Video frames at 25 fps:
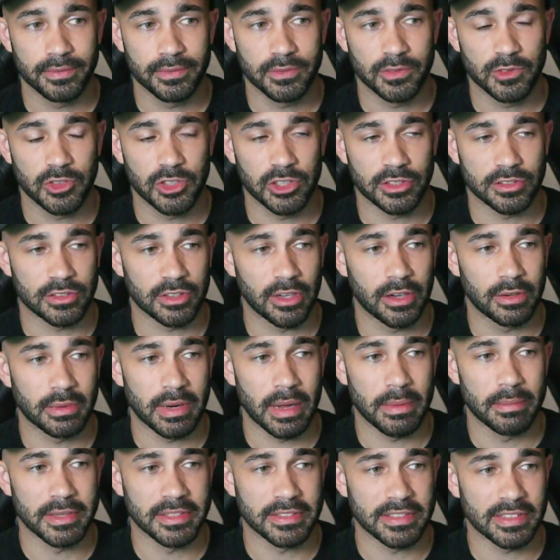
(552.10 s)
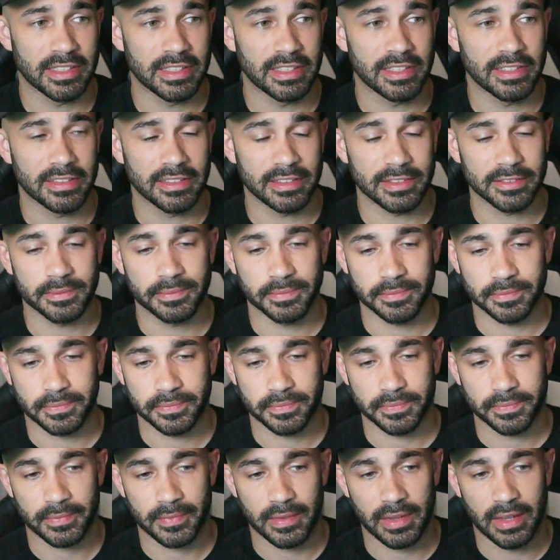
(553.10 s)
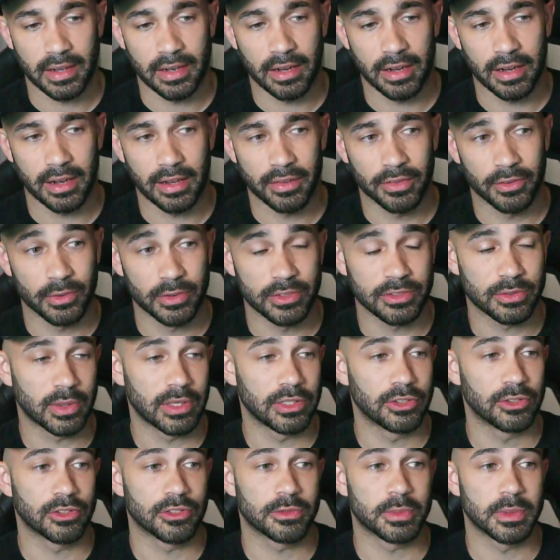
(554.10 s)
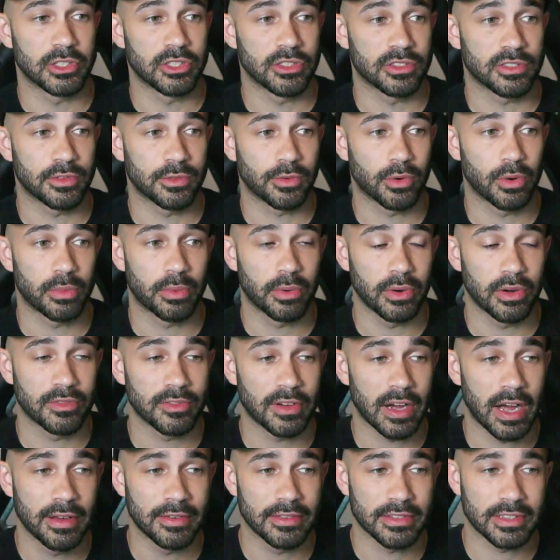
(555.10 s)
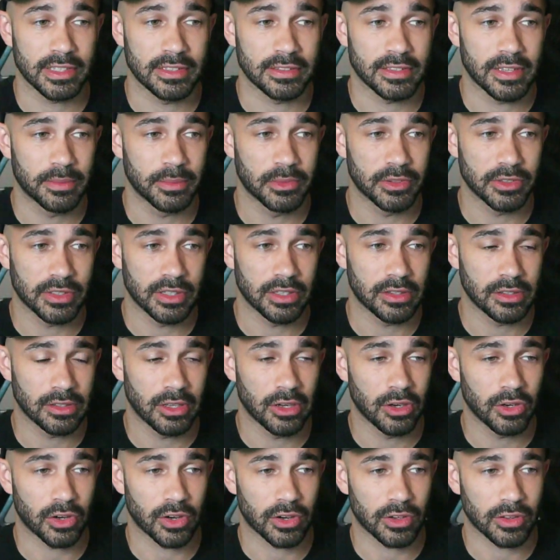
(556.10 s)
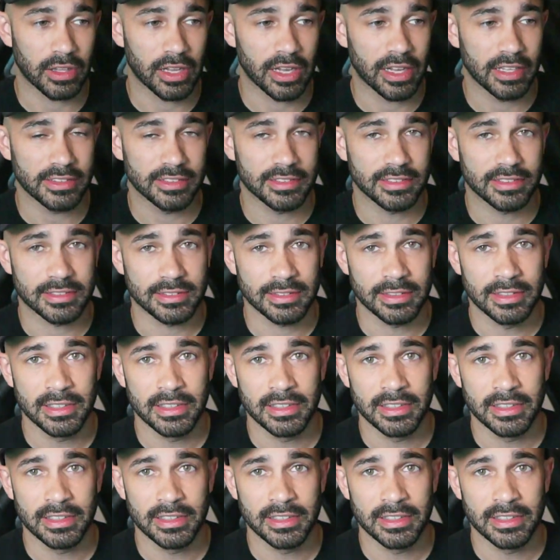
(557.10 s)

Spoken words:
just so I'm not missing anything. The reason why I do speeches at 4.5 is because I'm using a longer lens,